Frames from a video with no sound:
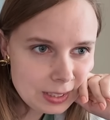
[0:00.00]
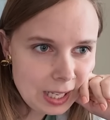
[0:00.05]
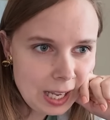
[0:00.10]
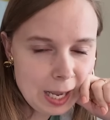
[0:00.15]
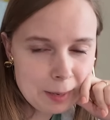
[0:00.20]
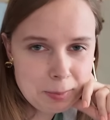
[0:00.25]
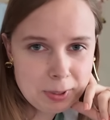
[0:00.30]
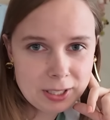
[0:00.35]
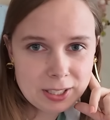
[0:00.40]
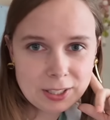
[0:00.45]

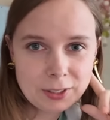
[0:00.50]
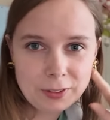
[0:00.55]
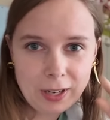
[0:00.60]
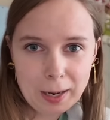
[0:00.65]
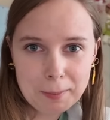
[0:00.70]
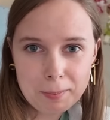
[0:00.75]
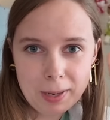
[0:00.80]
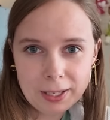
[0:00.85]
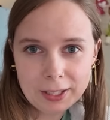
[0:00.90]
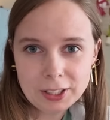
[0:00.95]
I'm gonna
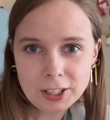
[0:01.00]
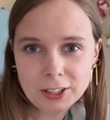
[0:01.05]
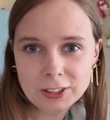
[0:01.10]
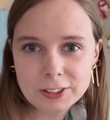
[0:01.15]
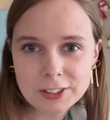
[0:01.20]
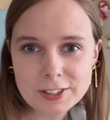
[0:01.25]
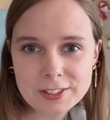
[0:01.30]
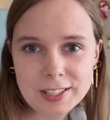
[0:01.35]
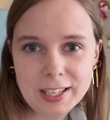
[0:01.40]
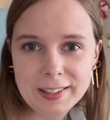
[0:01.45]
grab my
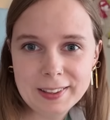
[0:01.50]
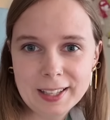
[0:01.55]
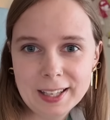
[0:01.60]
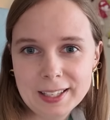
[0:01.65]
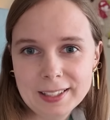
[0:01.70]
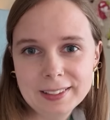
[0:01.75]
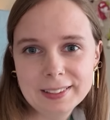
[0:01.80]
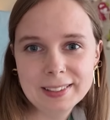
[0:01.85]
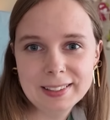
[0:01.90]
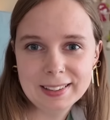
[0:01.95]
colors and
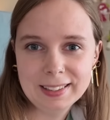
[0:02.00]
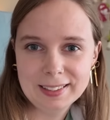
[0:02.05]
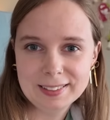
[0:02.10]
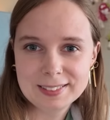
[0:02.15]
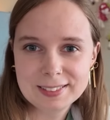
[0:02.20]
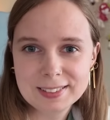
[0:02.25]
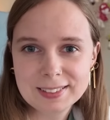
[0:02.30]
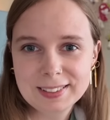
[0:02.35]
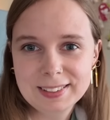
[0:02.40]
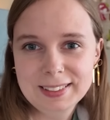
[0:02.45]
then
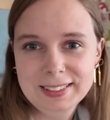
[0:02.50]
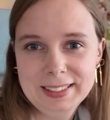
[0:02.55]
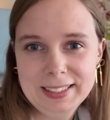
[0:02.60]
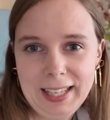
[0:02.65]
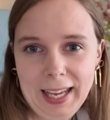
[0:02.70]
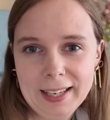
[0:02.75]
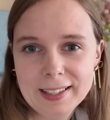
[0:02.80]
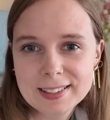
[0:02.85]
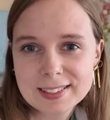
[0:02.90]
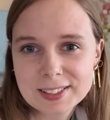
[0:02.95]
let's
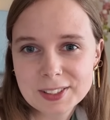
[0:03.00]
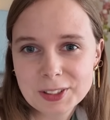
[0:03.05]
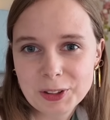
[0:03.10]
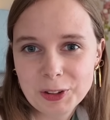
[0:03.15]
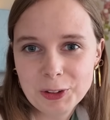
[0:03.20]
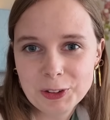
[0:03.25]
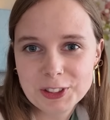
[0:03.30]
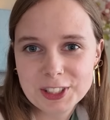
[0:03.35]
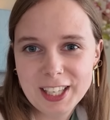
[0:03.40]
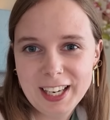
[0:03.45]
get
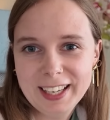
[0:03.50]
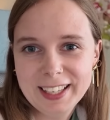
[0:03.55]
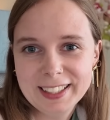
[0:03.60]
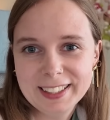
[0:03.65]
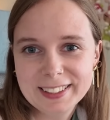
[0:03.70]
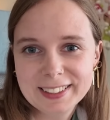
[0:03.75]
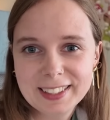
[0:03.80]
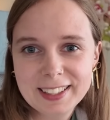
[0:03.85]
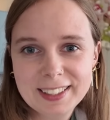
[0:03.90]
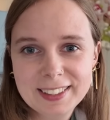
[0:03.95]
crocheting.